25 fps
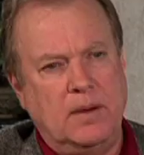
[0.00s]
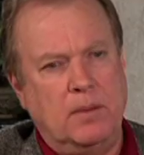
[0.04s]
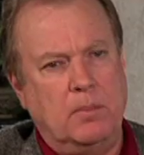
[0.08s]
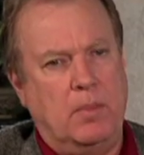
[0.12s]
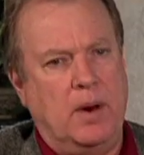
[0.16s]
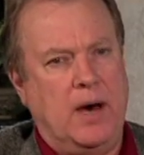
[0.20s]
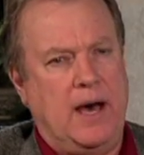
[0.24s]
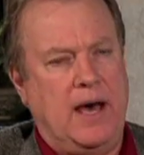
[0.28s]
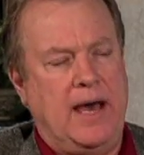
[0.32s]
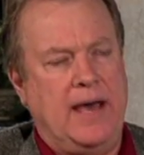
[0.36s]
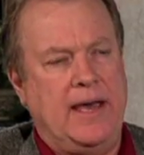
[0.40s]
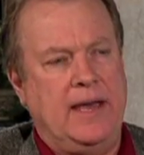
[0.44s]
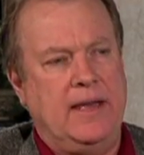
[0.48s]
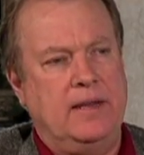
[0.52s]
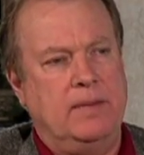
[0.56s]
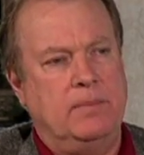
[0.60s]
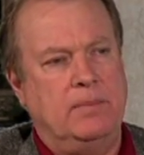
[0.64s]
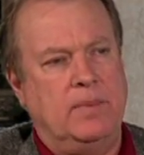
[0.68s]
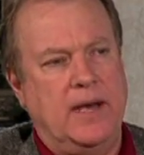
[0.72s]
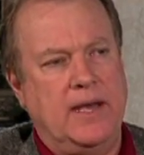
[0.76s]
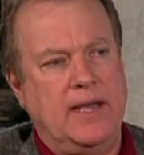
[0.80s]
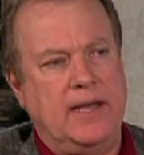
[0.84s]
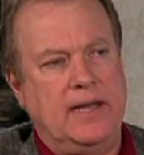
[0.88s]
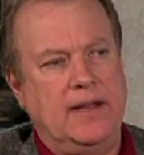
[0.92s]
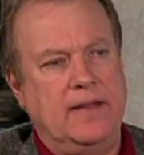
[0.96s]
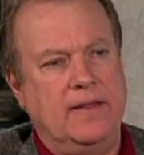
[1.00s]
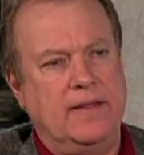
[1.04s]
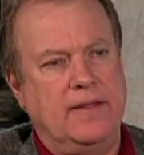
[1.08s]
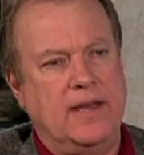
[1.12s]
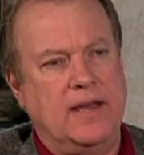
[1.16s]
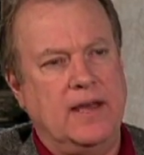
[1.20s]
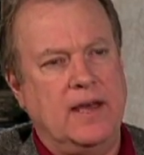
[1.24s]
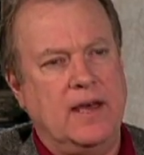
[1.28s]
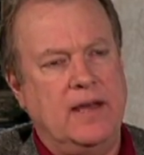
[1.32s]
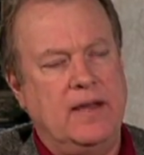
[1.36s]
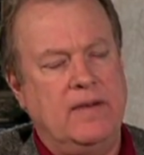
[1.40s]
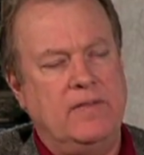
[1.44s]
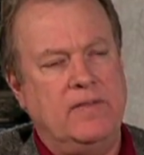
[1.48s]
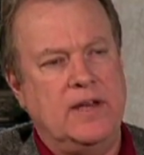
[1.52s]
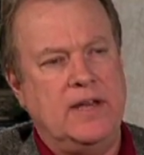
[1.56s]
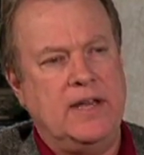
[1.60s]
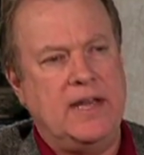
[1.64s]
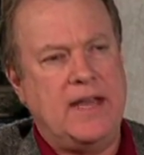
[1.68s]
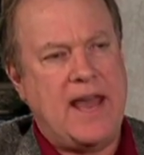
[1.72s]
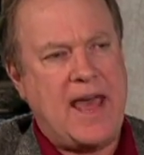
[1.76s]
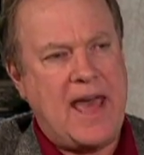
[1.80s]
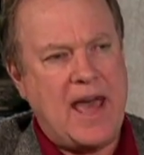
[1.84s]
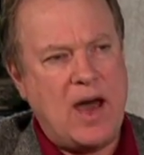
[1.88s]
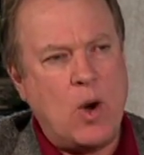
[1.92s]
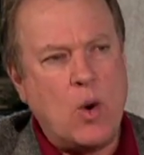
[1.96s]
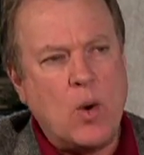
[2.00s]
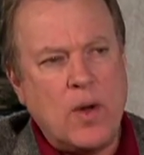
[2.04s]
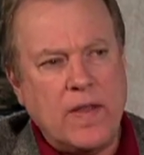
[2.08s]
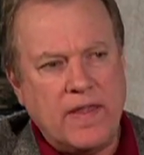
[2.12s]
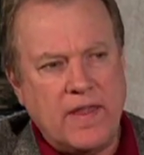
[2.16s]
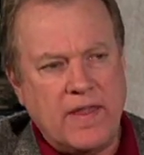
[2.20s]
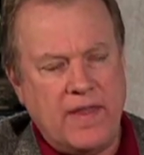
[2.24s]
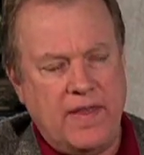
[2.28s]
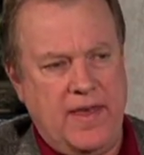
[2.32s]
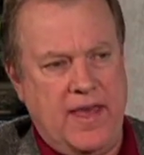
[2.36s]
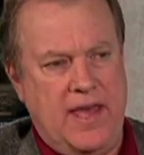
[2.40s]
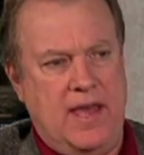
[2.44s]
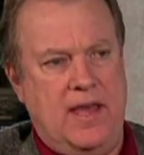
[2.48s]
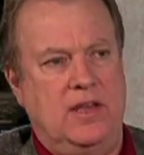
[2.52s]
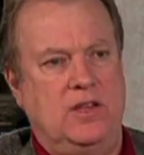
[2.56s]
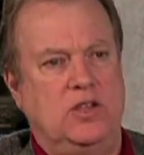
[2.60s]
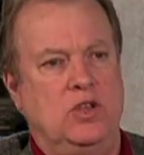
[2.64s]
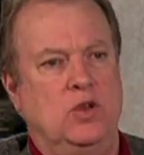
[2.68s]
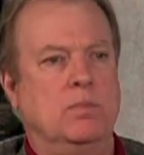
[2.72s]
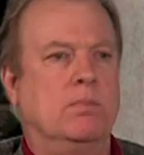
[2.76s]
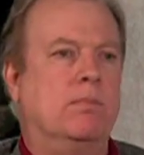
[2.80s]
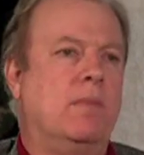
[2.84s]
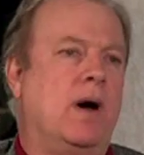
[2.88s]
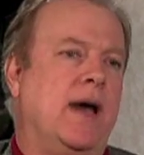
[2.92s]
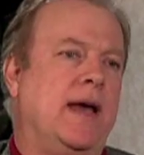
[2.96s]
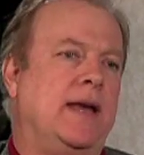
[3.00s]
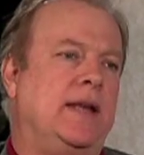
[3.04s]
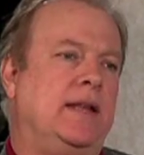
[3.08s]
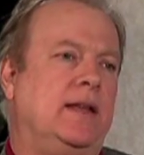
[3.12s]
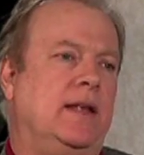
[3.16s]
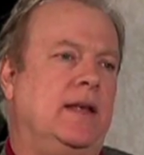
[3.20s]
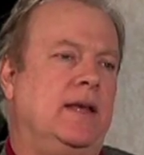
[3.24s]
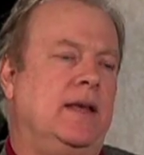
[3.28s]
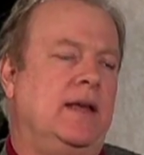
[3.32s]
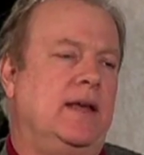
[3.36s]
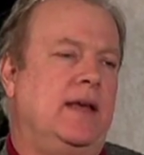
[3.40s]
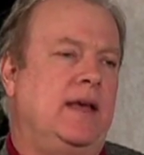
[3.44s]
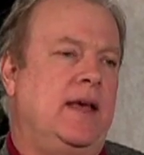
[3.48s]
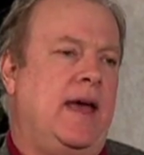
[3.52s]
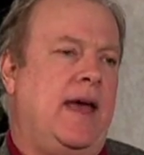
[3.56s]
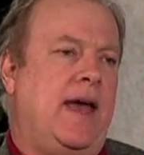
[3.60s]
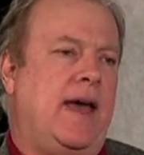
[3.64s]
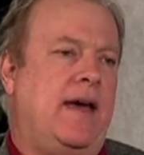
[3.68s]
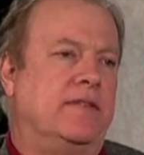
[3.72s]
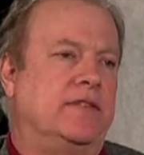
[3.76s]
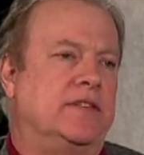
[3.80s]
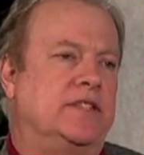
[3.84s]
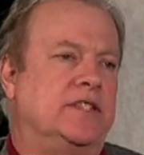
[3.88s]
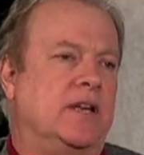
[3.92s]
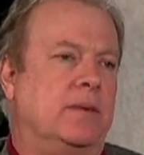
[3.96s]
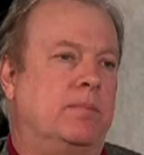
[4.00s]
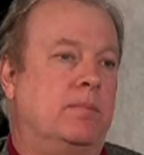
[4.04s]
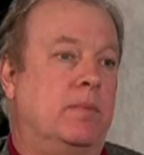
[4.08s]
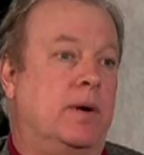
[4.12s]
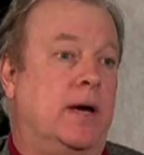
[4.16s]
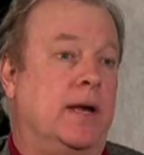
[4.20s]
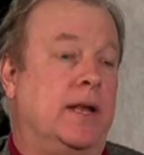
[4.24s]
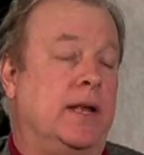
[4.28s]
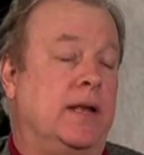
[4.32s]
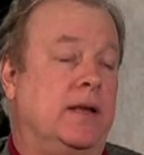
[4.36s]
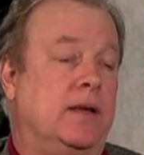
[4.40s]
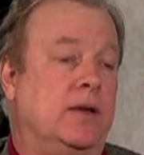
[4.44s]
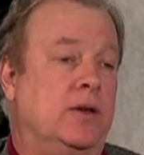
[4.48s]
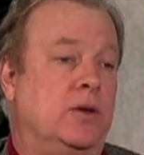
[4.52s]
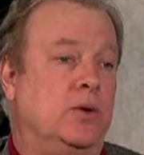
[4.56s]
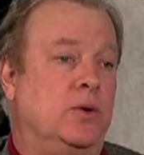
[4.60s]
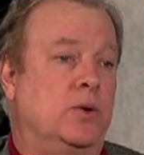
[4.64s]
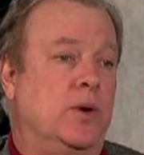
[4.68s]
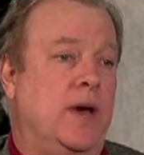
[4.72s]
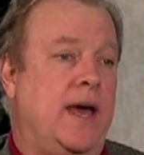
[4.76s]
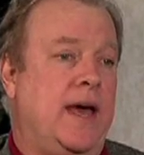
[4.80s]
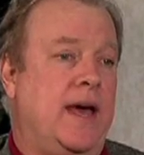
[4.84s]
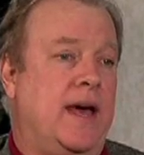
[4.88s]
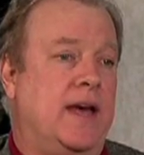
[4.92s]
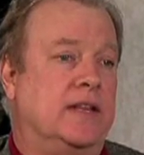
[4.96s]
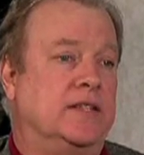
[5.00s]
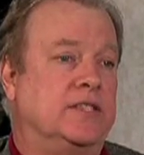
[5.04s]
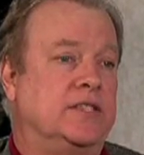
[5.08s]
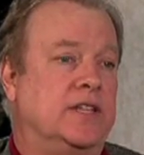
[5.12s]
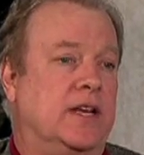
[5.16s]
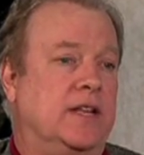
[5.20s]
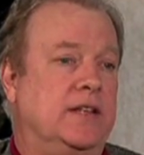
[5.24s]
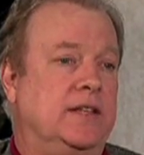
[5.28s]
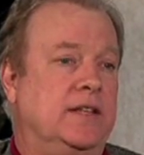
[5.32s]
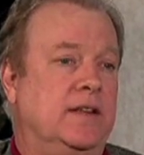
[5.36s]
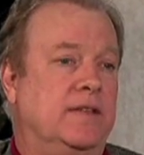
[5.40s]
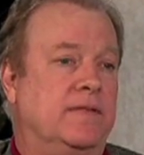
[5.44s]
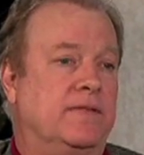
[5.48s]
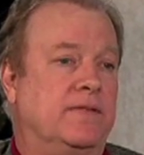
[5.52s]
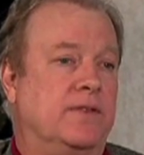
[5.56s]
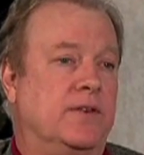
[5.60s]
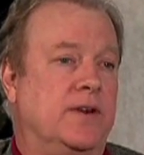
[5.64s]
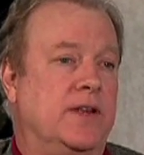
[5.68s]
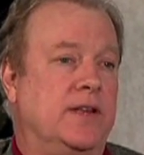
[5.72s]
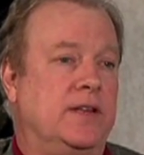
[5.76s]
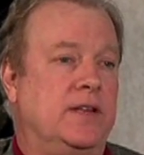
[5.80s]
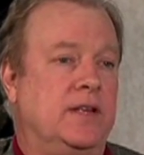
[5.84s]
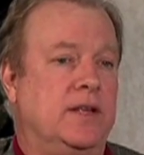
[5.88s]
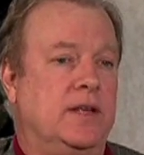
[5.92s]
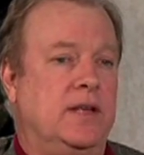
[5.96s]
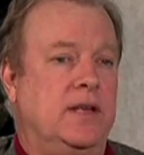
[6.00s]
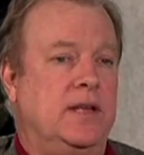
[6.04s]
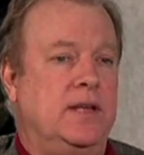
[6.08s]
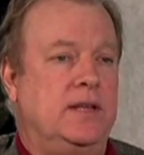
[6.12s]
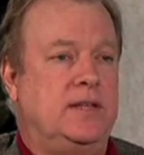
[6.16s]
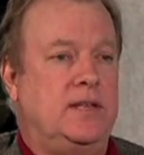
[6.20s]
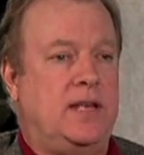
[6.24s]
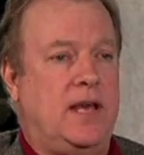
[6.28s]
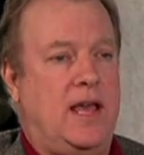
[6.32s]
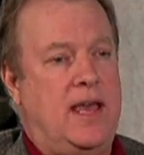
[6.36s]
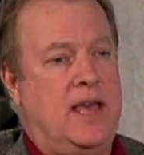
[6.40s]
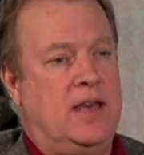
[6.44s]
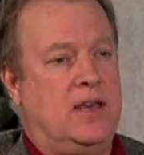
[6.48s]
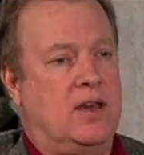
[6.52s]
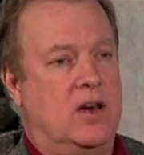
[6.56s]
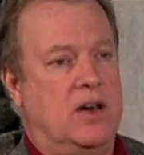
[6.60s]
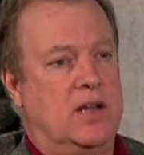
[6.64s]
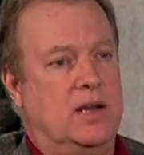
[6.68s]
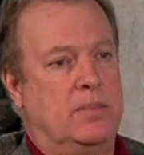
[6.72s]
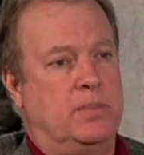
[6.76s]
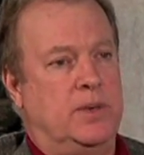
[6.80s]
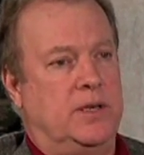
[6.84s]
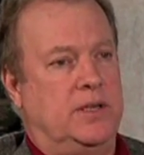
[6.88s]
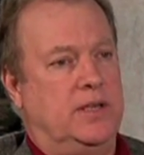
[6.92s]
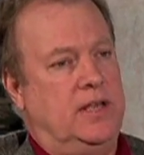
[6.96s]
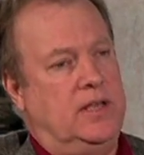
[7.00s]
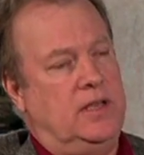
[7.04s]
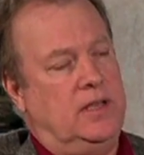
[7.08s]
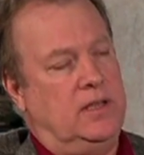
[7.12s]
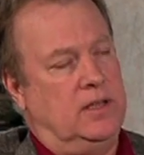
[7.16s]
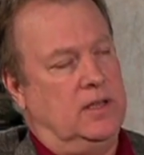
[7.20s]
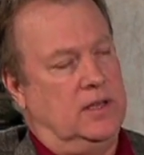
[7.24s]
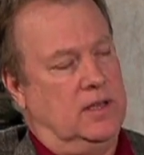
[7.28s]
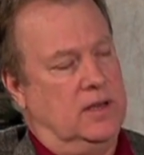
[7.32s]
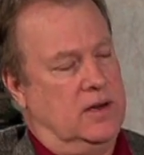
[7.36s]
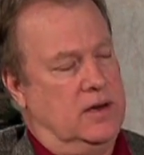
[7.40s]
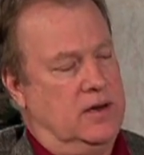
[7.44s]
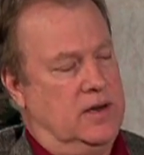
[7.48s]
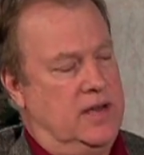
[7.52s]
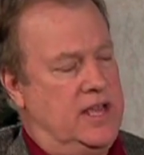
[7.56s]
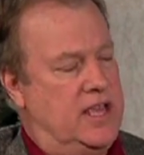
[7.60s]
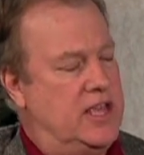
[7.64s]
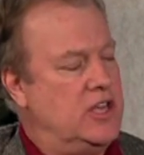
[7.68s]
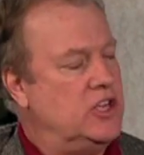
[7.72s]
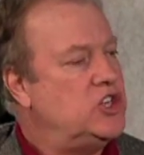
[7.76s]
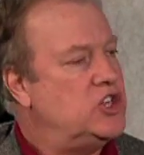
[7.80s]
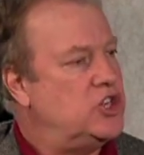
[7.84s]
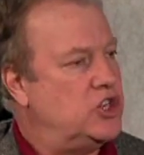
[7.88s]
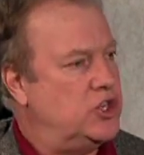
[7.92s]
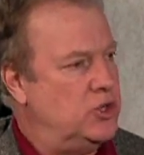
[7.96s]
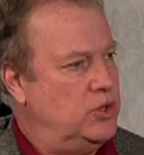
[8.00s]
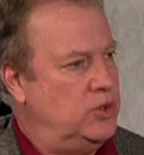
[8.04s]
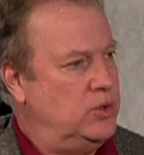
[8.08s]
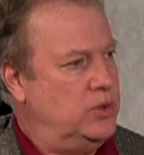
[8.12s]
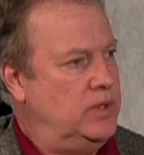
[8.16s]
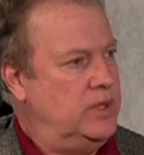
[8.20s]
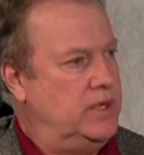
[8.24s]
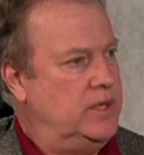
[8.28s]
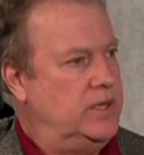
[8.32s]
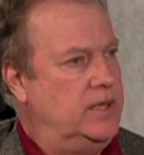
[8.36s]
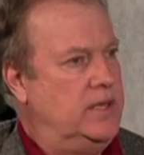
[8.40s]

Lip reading: by anything. Every now and then you might have somebody who has a different take on a particular issue,